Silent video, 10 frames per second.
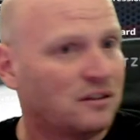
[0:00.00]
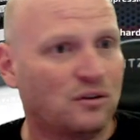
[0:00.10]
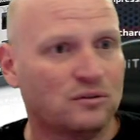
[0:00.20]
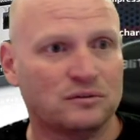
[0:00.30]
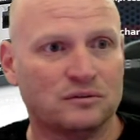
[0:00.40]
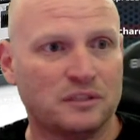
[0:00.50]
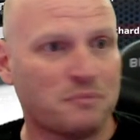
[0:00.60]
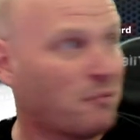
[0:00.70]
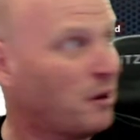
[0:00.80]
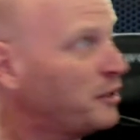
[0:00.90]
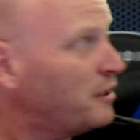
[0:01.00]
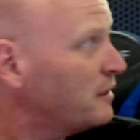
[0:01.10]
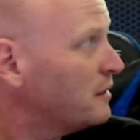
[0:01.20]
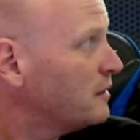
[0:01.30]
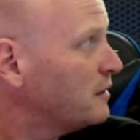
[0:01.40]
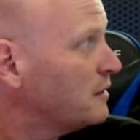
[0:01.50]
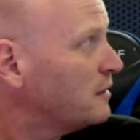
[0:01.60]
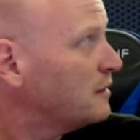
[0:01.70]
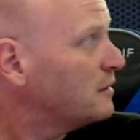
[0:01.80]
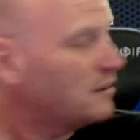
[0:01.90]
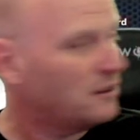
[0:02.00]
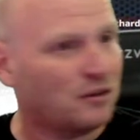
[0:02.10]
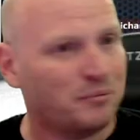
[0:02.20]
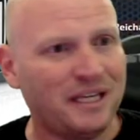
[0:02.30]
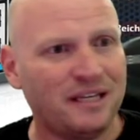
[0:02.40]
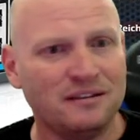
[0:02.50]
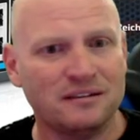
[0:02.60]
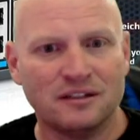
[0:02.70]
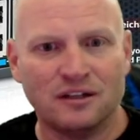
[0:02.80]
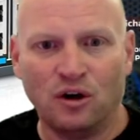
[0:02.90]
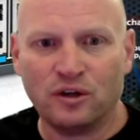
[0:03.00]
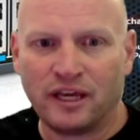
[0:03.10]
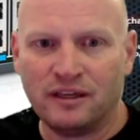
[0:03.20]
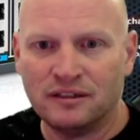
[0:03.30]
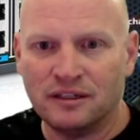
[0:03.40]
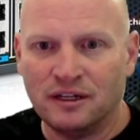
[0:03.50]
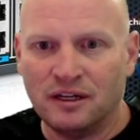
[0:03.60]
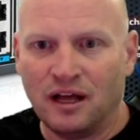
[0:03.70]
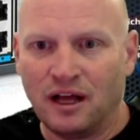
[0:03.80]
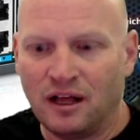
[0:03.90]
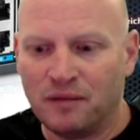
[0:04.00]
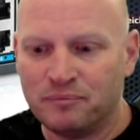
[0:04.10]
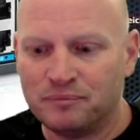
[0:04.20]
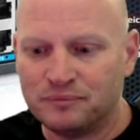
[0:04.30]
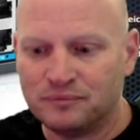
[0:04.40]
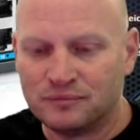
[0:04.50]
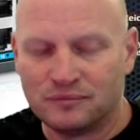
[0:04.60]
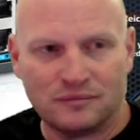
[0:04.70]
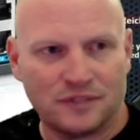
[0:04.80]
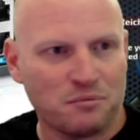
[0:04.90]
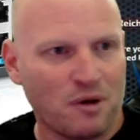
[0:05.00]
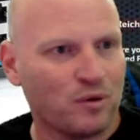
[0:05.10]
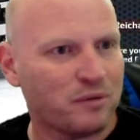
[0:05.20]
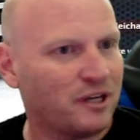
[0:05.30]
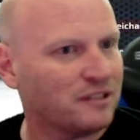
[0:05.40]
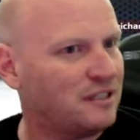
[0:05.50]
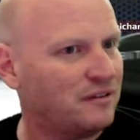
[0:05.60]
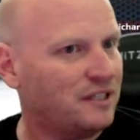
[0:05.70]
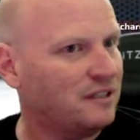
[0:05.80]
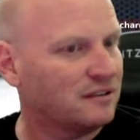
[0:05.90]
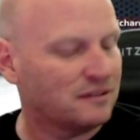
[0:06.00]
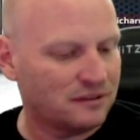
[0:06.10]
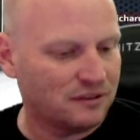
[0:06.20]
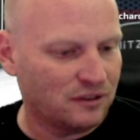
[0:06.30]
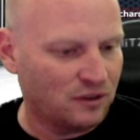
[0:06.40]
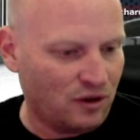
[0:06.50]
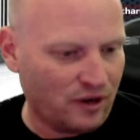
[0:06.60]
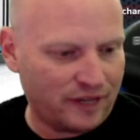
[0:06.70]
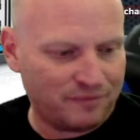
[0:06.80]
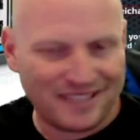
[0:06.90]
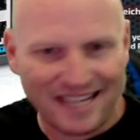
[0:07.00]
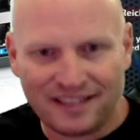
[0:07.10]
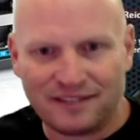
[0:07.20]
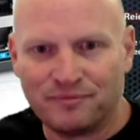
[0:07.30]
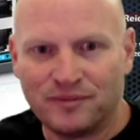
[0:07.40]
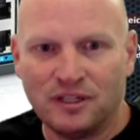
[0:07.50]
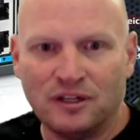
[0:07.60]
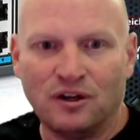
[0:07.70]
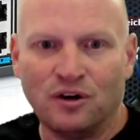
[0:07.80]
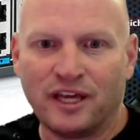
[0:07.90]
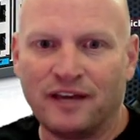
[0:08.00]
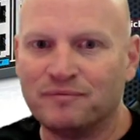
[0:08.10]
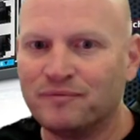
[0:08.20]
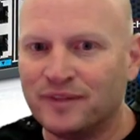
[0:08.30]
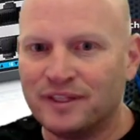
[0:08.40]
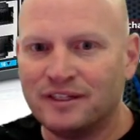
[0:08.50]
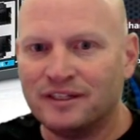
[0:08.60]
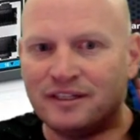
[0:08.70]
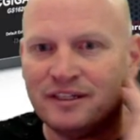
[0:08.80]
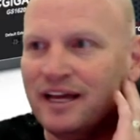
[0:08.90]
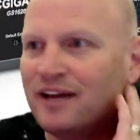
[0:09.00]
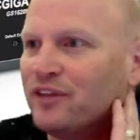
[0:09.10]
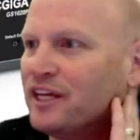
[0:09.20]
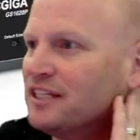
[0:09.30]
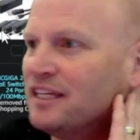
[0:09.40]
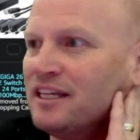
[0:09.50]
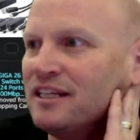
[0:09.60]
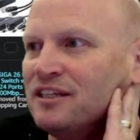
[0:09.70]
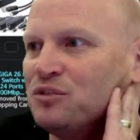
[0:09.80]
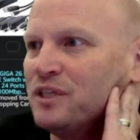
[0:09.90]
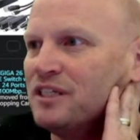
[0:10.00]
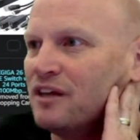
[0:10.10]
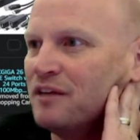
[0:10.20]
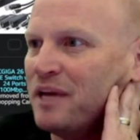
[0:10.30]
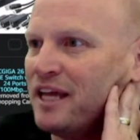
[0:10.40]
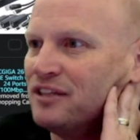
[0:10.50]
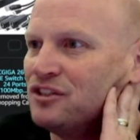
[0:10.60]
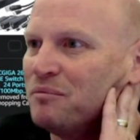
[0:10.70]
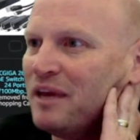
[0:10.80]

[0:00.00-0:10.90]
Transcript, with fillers: Oh, is my mom here? Oh man. Okay. Um, does mom want to be on TV? All right. Dang it. Okay. I don't think it, it, it, this one is unmanaged.